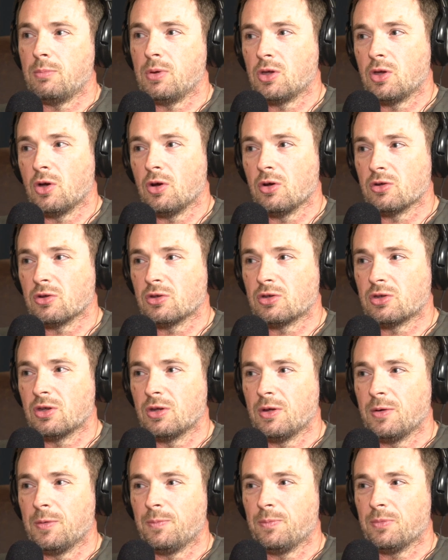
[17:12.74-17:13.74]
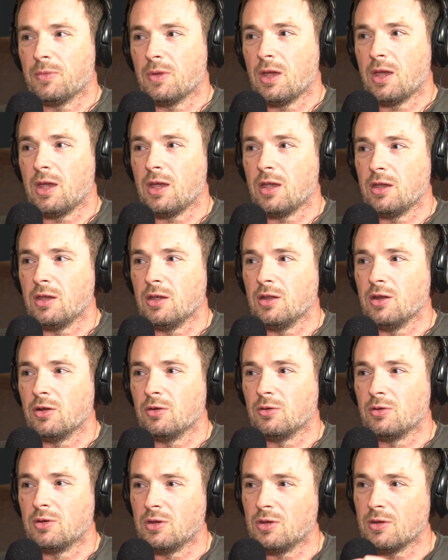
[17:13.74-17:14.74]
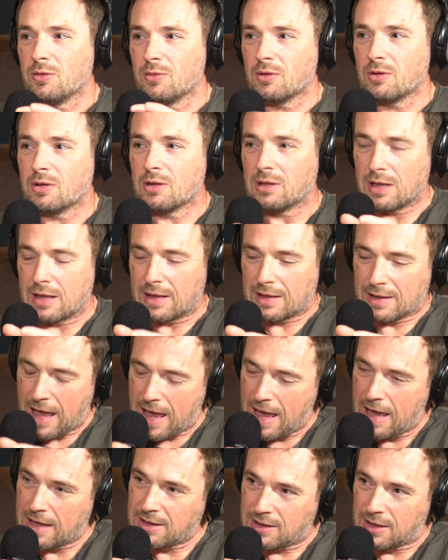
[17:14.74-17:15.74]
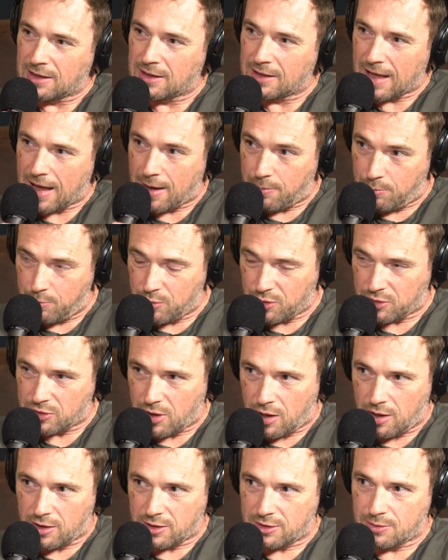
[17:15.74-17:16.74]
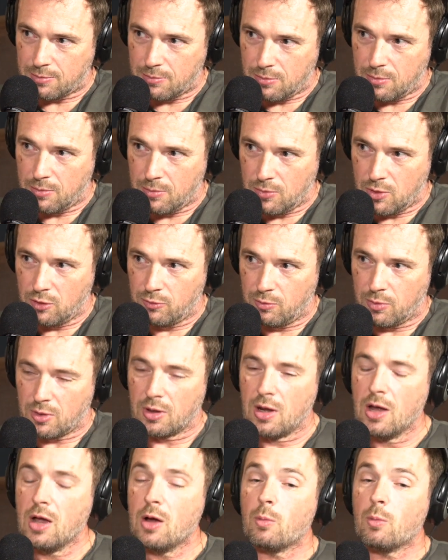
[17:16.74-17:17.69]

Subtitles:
Because you have hitting that precise movement.